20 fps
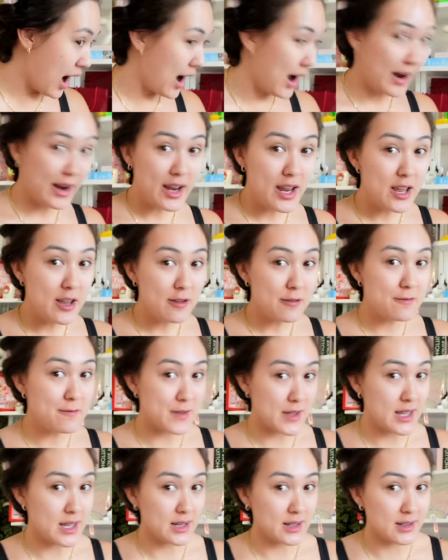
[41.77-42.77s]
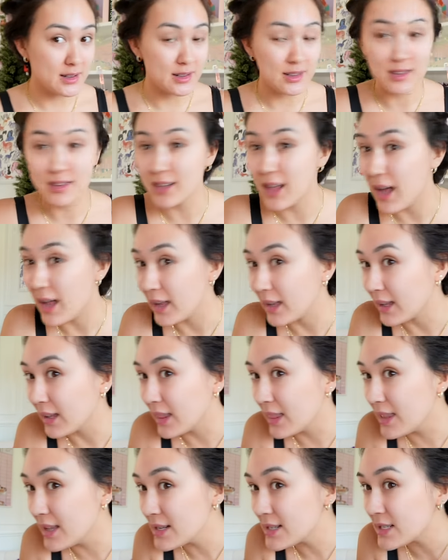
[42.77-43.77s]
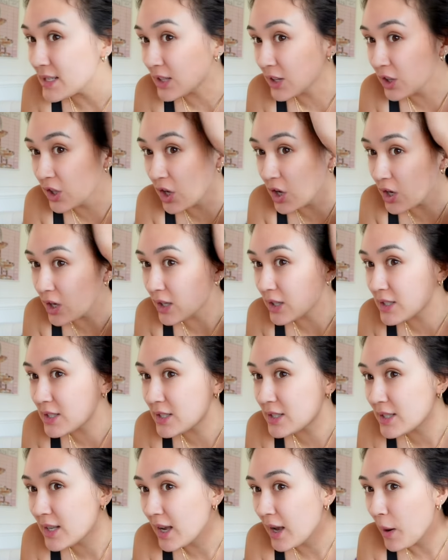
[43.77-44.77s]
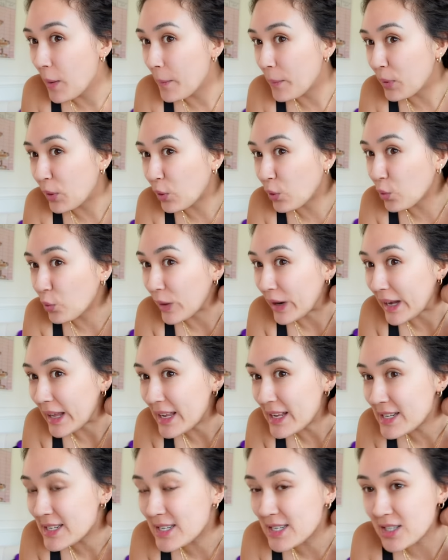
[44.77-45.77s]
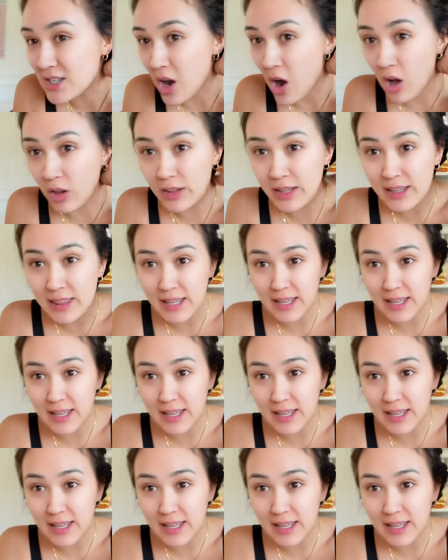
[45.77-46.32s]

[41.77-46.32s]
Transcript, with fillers: I feel like this looks pretty solid.